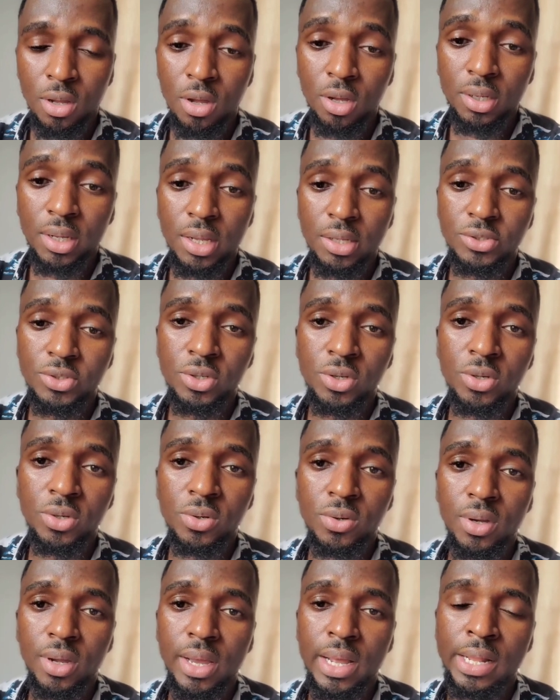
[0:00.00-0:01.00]
Okay,
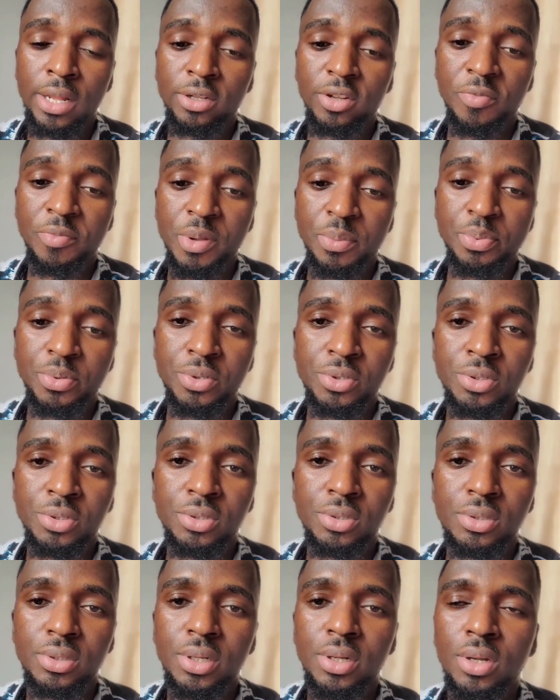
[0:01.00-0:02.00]
so a lot of
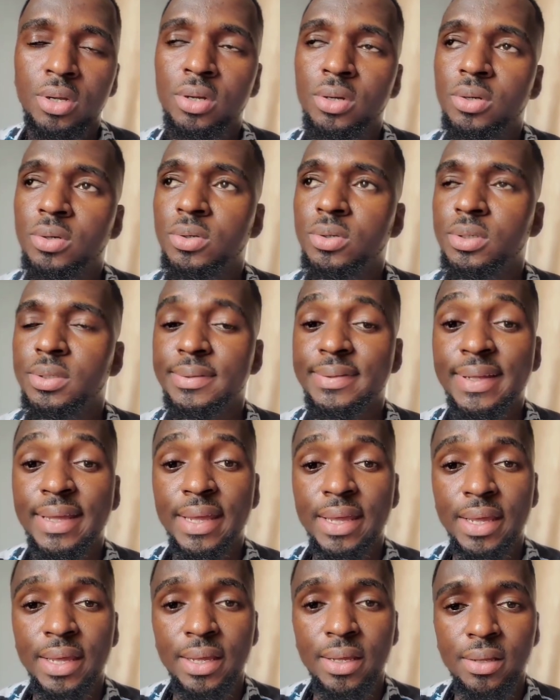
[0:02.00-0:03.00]
people,
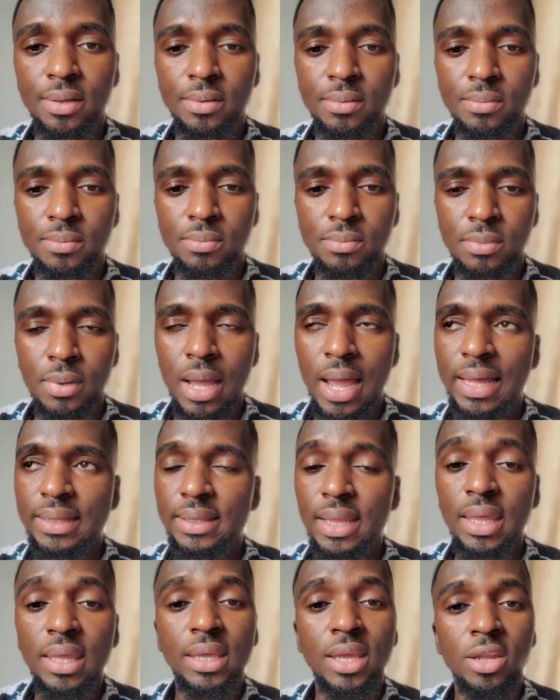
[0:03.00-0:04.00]
they are
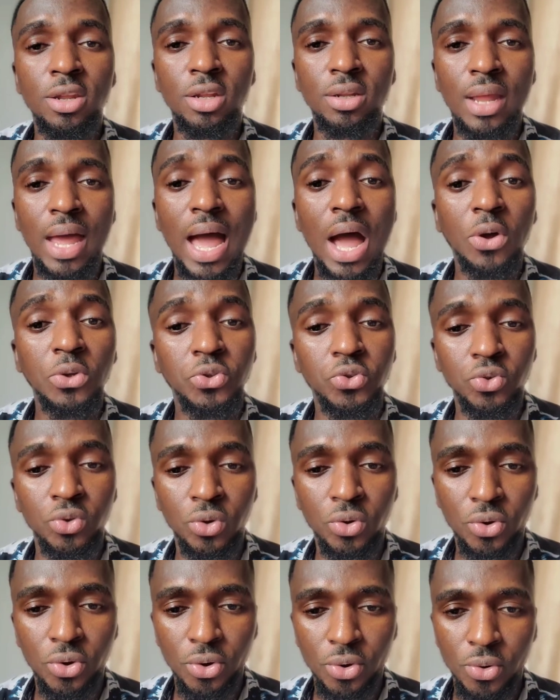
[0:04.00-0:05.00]
thinking on how to
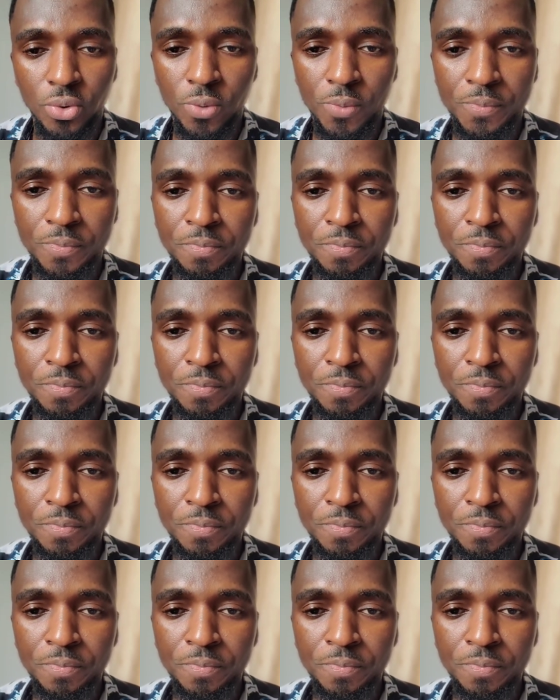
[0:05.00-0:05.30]
grow.